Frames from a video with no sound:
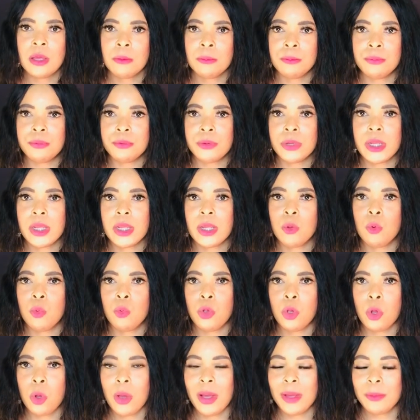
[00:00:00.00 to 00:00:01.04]

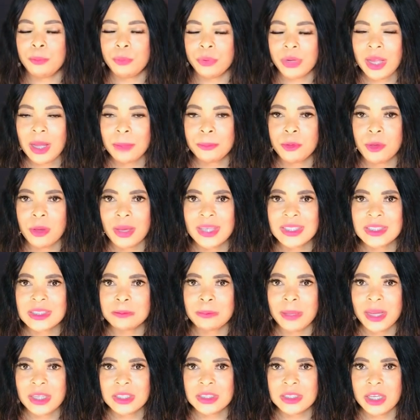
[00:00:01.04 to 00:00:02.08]
bring up your
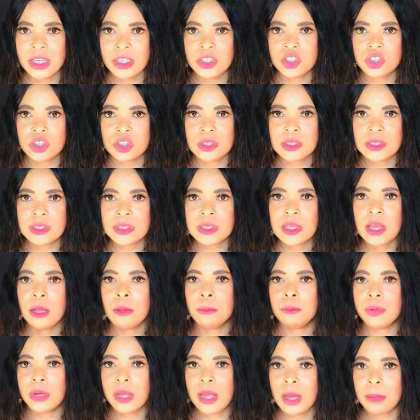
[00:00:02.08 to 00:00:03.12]
expectations,
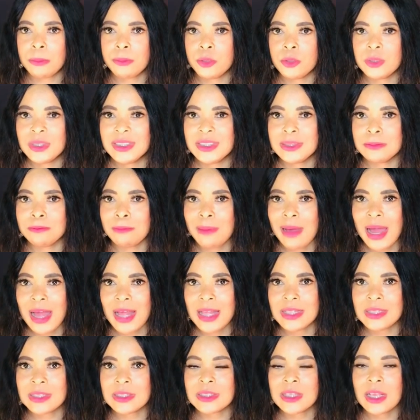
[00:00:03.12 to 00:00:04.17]
bring up your
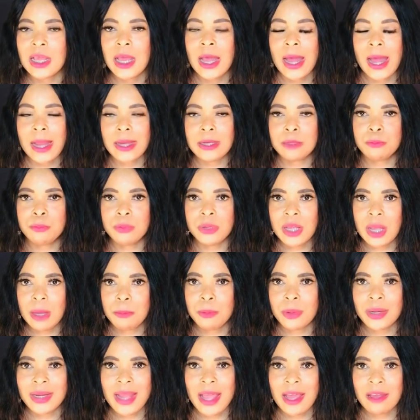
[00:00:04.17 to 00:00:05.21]
demands, and bring
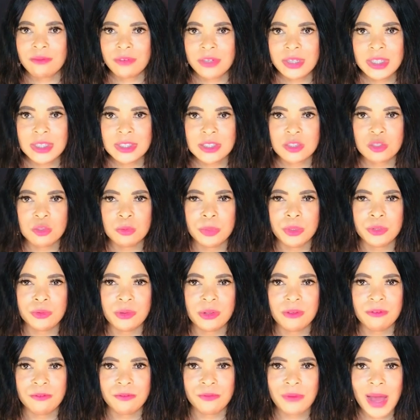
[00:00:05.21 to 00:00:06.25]
up whatever needs to be
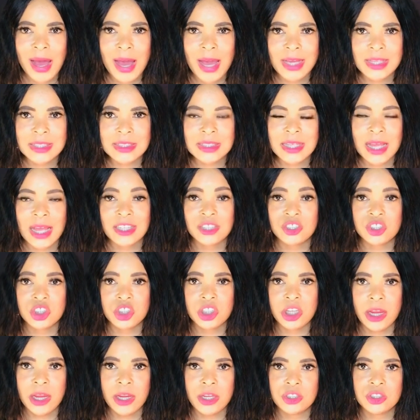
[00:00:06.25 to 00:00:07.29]
revised and
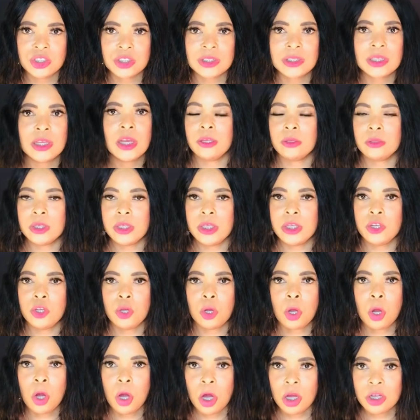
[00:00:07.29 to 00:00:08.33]
changed in
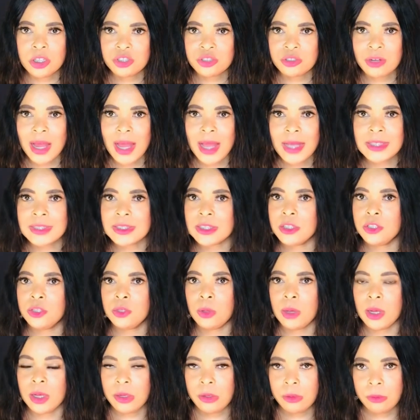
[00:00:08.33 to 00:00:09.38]
your contracts, in
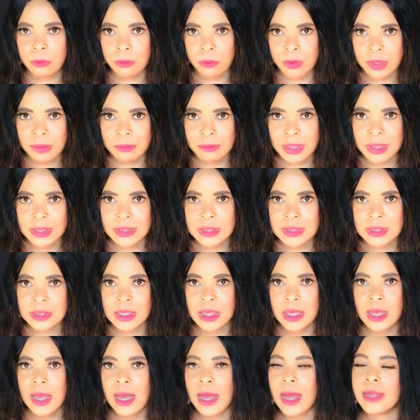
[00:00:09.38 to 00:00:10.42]
your agreements.
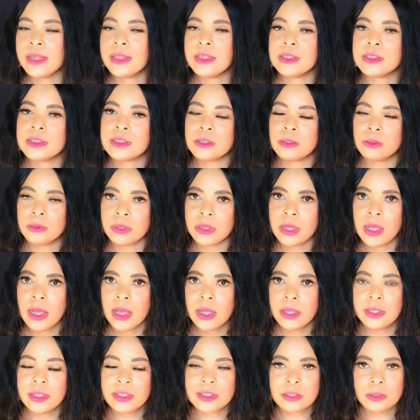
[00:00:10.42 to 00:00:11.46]
At this
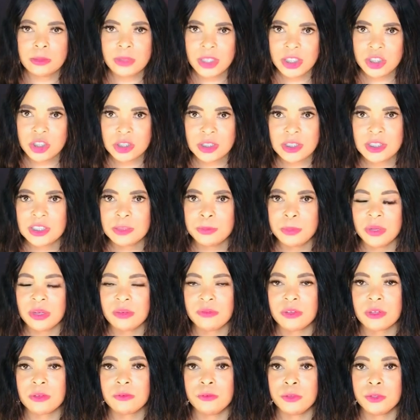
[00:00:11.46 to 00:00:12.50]
lunation is
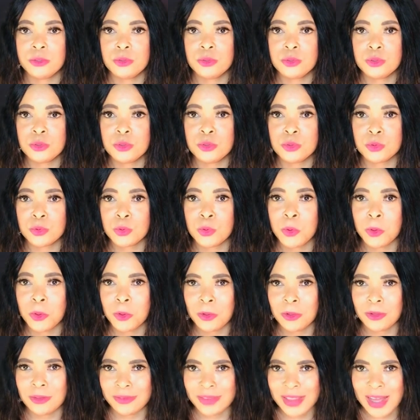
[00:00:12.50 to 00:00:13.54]
perfect for you to do
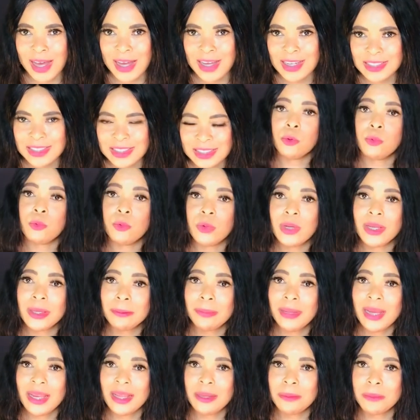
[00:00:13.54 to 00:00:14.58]
all of that. The ruling
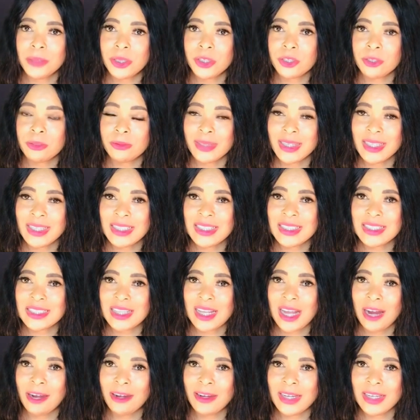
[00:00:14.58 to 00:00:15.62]
planet Mercury is
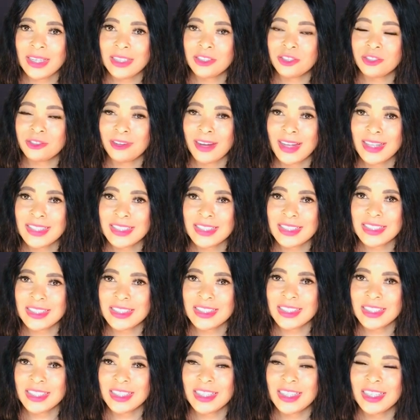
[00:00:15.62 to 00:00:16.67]
currently
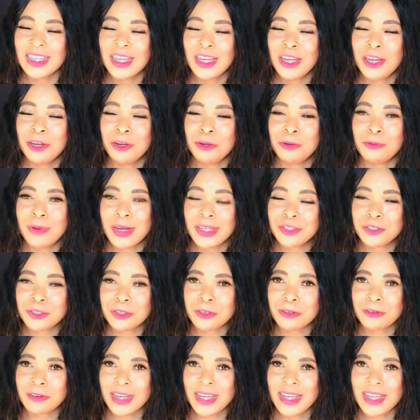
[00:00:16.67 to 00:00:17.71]
transiting
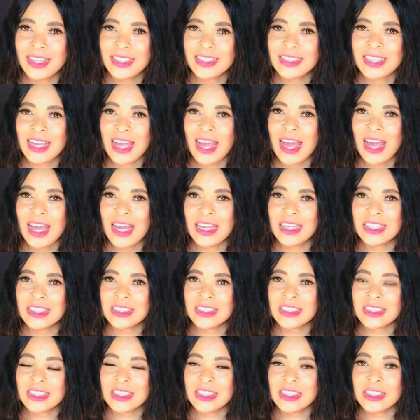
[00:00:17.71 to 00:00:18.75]
retrograde
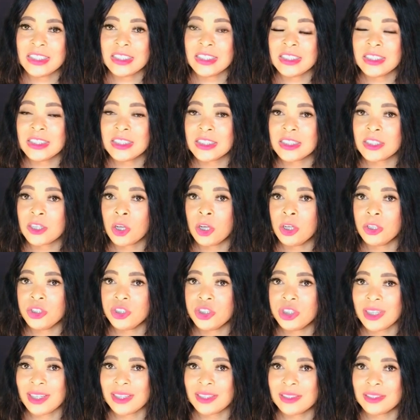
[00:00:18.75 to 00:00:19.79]
and is
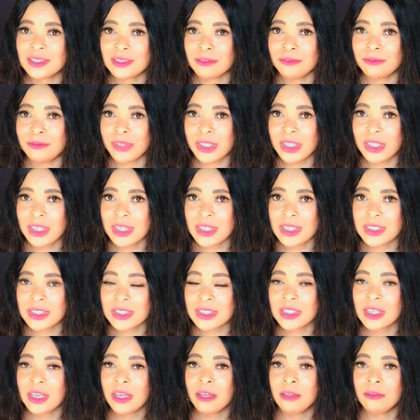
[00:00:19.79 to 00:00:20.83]
conjunct
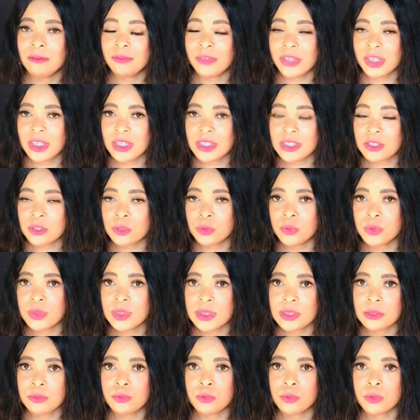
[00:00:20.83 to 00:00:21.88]
Venus. Venus, who
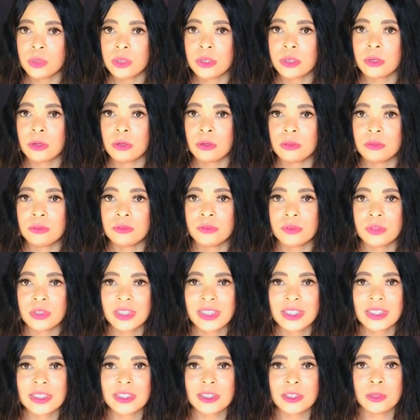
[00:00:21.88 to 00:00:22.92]
is the ruler of
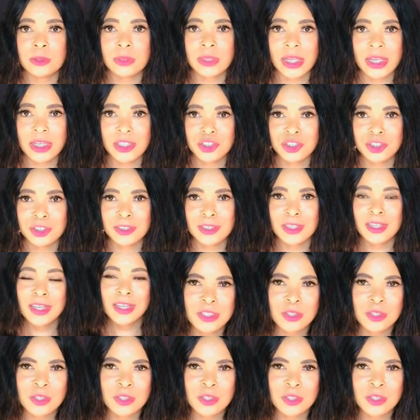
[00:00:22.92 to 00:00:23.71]
this lunation.